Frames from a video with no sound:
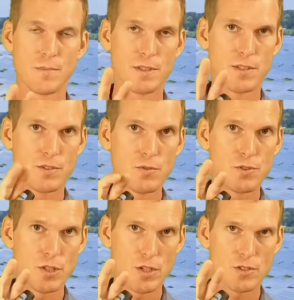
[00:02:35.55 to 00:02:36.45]
But the two
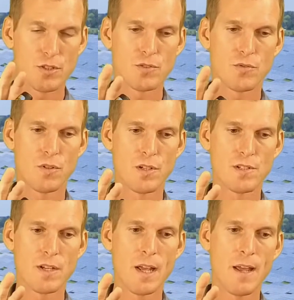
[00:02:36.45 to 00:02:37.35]
charge
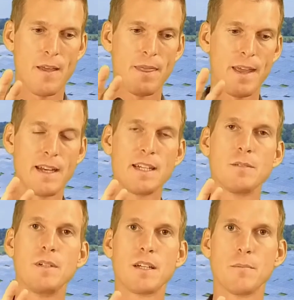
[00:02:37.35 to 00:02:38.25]
controllers, they need
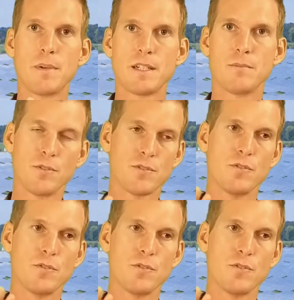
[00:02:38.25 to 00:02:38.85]
to be compatible.